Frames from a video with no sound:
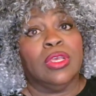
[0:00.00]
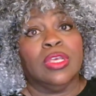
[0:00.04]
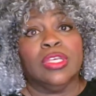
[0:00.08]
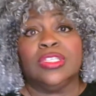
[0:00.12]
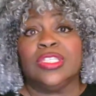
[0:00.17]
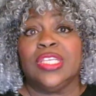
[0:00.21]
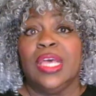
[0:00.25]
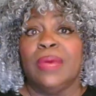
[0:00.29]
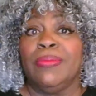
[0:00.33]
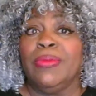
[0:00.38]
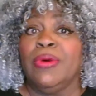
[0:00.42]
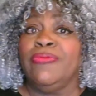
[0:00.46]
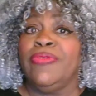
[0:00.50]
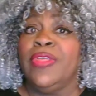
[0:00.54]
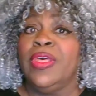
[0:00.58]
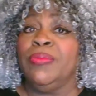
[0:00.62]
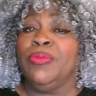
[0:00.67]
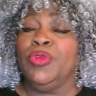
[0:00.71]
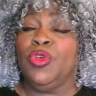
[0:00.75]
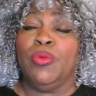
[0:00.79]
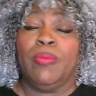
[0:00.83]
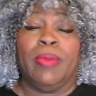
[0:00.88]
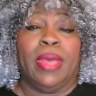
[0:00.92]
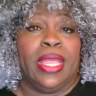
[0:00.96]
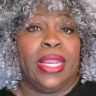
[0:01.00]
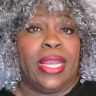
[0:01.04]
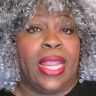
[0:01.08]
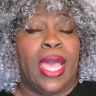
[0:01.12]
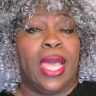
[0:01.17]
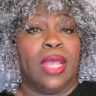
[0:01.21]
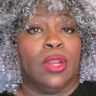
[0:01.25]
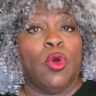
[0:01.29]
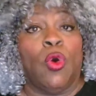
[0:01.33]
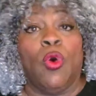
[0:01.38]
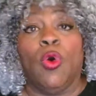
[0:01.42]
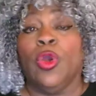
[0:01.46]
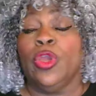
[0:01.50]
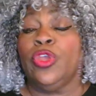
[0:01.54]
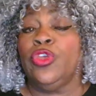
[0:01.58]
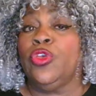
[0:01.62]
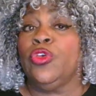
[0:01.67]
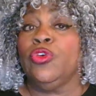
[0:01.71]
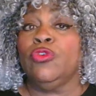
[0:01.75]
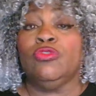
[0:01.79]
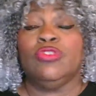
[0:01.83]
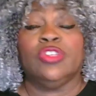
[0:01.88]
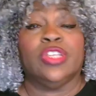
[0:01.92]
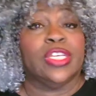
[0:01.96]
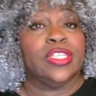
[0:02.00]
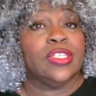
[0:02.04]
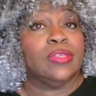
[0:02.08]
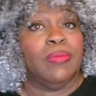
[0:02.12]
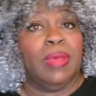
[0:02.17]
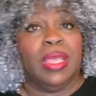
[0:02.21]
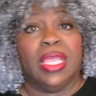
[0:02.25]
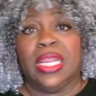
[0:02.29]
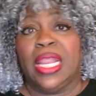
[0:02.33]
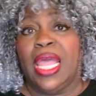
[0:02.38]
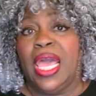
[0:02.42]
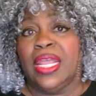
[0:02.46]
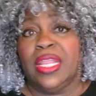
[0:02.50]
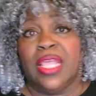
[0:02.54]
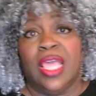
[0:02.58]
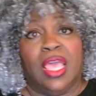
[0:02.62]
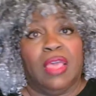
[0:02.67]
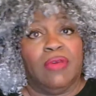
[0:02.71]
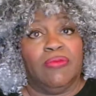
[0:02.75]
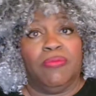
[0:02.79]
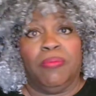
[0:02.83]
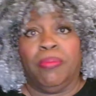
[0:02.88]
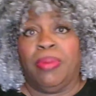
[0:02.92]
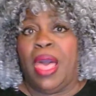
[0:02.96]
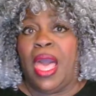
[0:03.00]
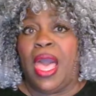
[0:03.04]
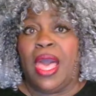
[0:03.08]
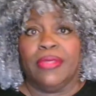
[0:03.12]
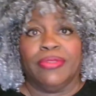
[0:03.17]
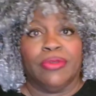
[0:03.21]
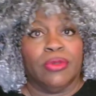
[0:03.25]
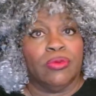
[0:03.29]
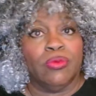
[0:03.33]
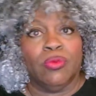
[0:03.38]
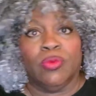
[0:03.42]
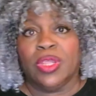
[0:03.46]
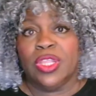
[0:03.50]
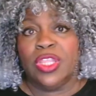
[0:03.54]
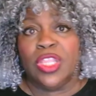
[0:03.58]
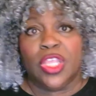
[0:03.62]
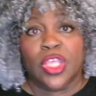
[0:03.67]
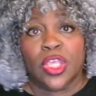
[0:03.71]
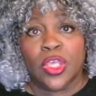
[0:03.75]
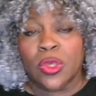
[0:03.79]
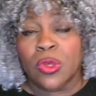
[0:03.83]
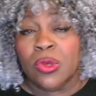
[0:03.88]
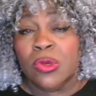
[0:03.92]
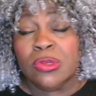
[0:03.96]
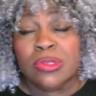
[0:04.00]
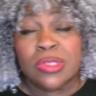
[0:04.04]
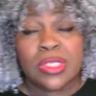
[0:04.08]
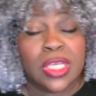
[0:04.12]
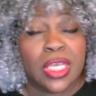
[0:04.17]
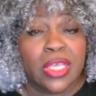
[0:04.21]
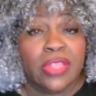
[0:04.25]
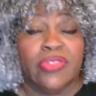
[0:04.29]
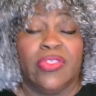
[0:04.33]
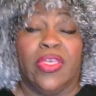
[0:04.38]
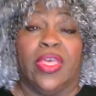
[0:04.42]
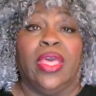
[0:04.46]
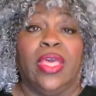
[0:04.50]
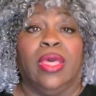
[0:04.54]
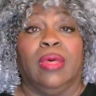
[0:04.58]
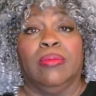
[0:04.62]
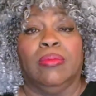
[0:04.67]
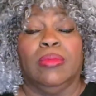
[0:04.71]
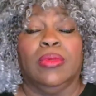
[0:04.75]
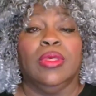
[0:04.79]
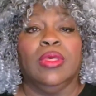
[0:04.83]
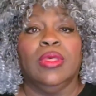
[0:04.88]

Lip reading: Some of them you may not, or you just may not have bothered with using them,